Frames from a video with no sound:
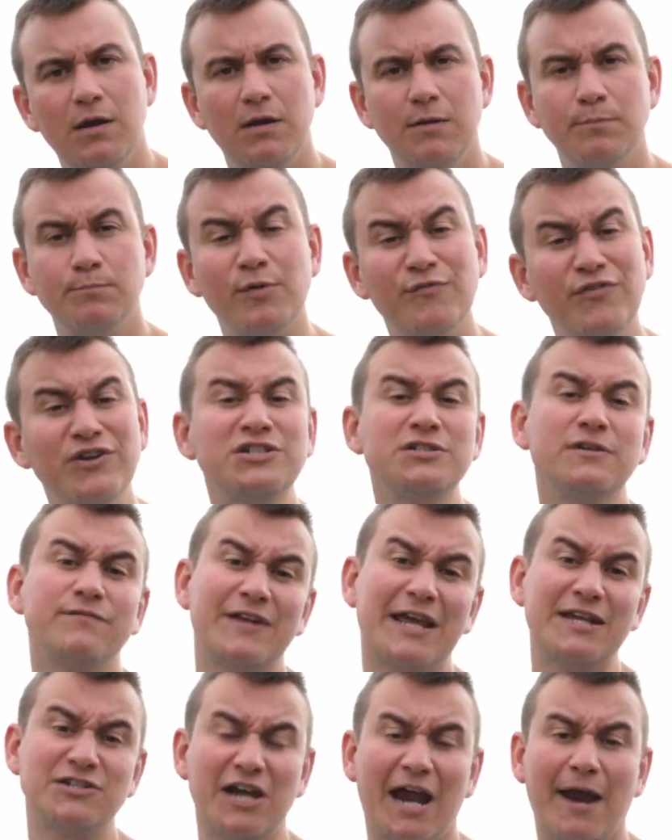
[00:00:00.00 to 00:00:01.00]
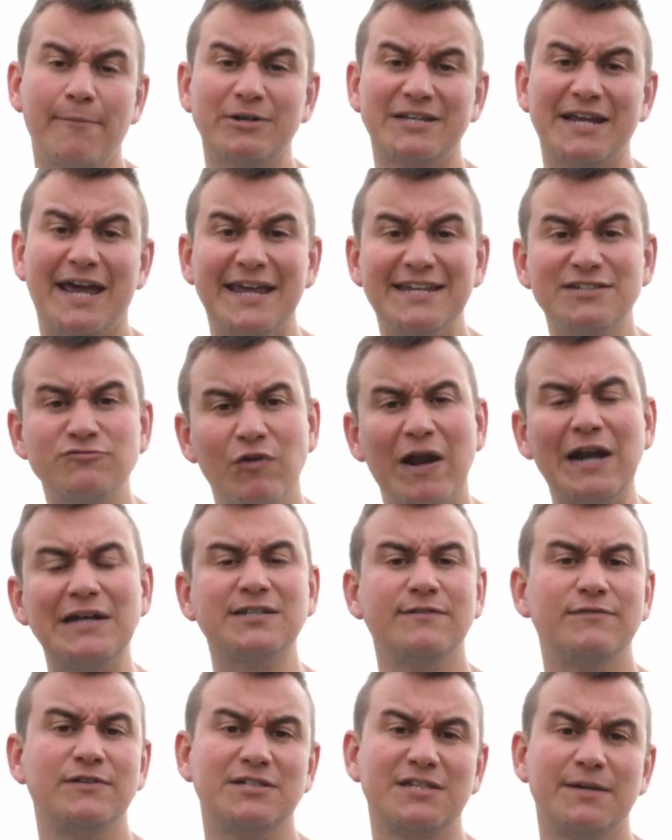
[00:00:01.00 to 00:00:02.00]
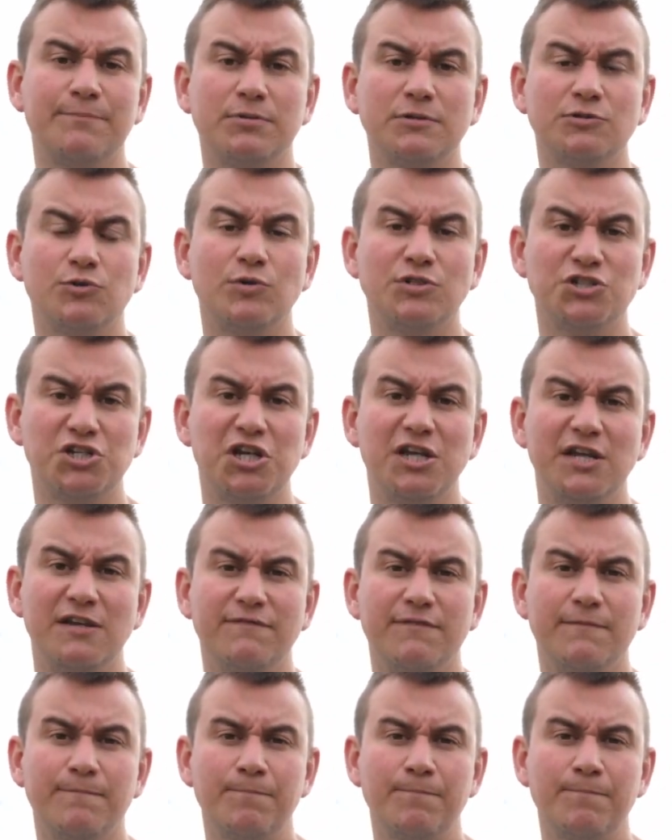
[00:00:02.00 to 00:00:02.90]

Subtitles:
Provision of nature habitat is relatively simple to achieve.